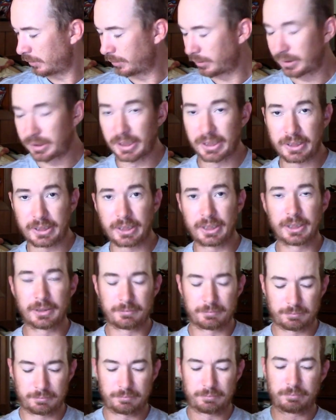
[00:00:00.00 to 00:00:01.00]
Take it,
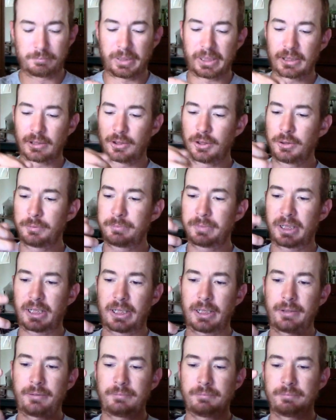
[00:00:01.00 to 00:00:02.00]
make a loop knot,